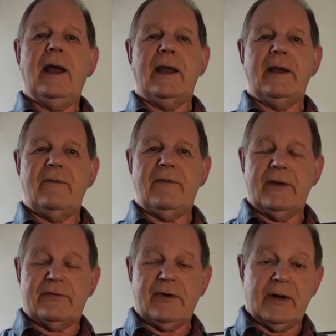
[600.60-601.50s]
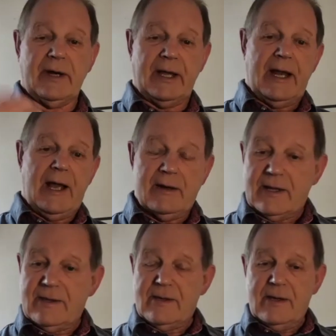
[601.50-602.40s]
and he felt struggling to get out.
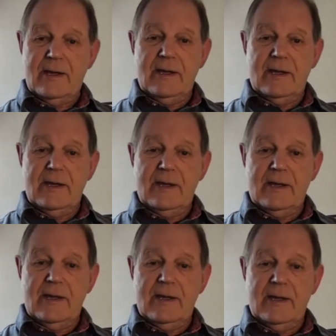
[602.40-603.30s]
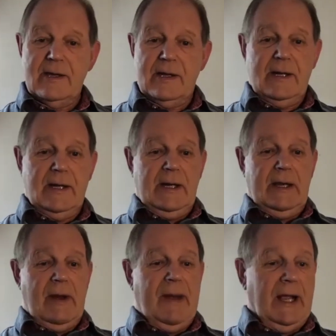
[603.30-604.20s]
And back, and
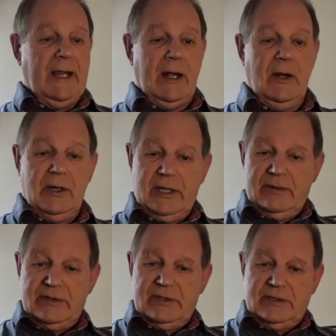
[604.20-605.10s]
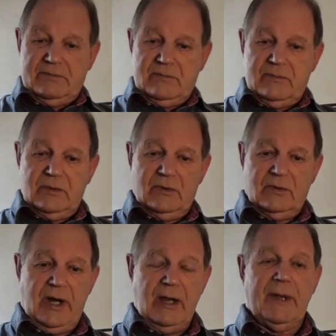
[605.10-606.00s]
he had a look, and there was this
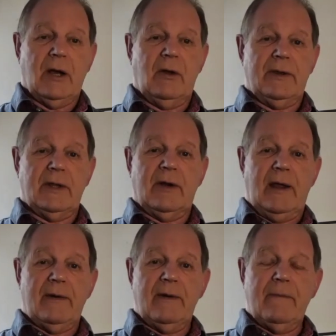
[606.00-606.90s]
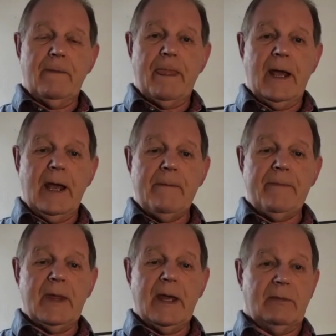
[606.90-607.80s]
great big hole in the ground.
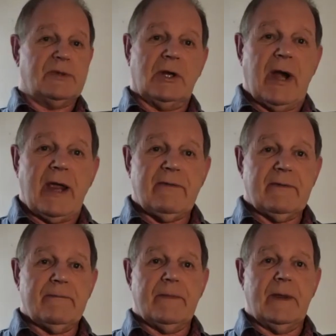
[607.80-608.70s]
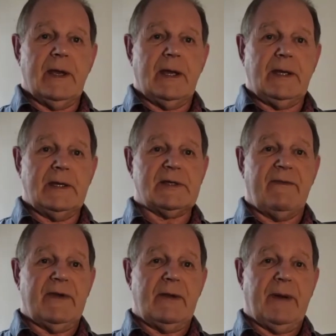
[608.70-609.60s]
It was a grave, and he
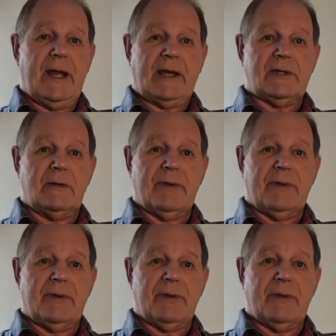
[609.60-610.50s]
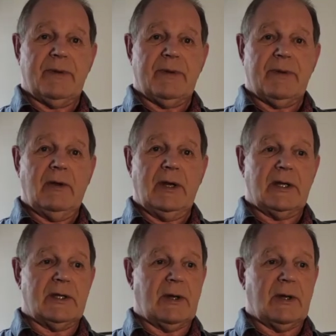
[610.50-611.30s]
discovered it by accident, broke top of it,